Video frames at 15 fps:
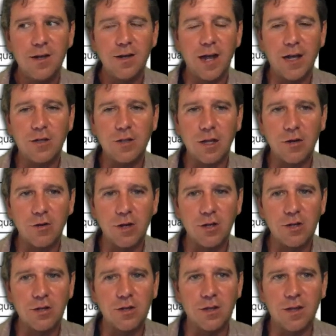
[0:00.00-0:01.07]
next
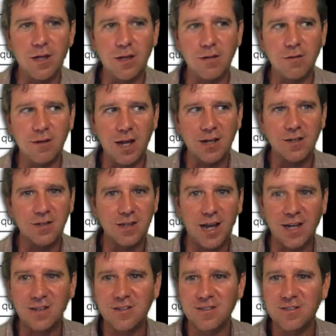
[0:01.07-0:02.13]
generation and then
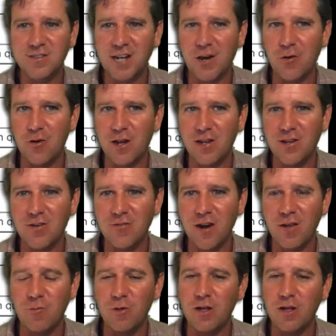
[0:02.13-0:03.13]
next generation, right?